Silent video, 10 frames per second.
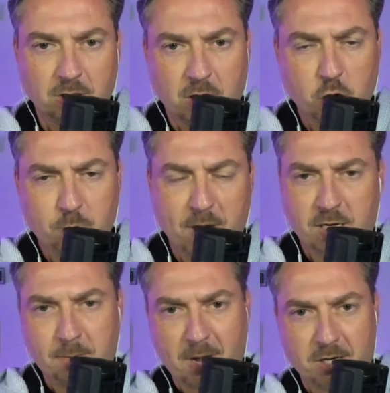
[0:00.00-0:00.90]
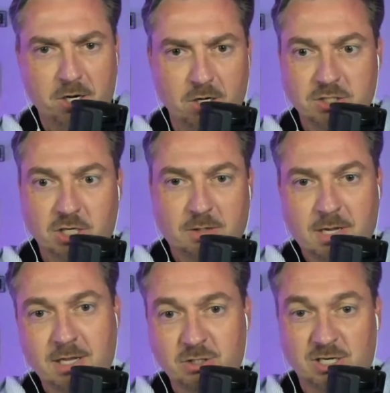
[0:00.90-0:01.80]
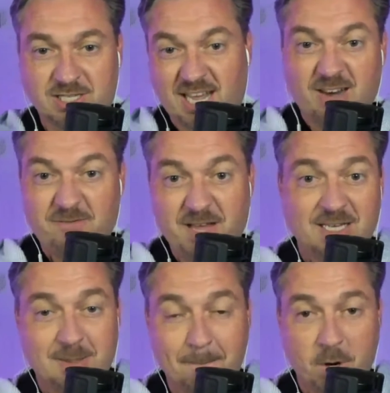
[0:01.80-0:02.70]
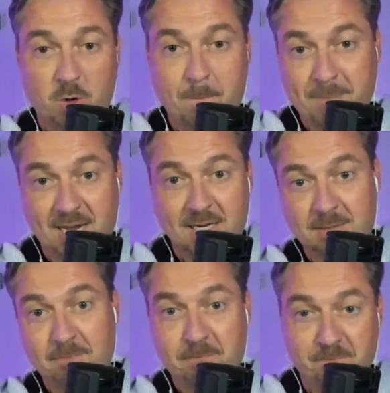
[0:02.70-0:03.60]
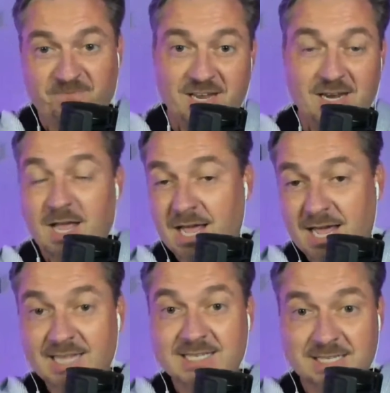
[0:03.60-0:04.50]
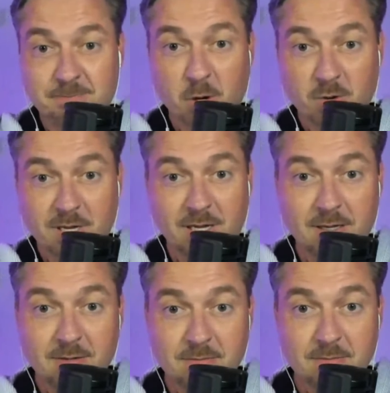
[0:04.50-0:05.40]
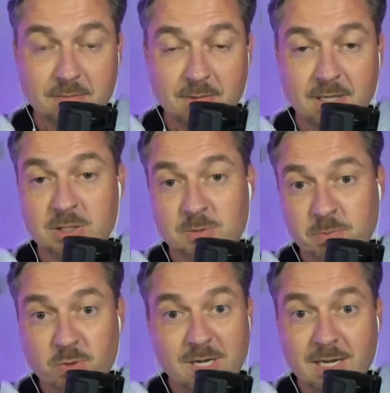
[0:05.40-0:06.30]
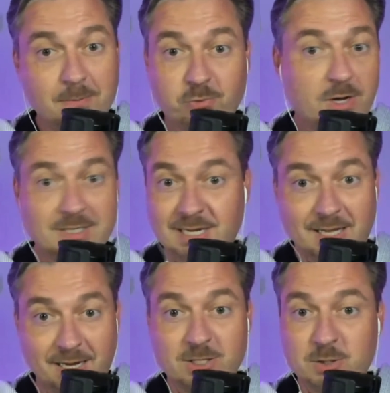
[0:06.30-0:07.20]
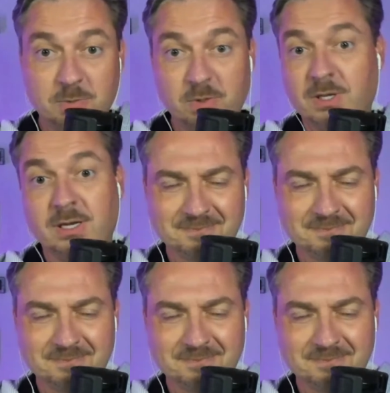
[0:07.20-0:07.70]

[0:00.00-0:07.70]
Get back here!" It's like, and there's like sound effects and boom, bang, and fight. It's spooky. It's spooky in broad daylight. It's spooky.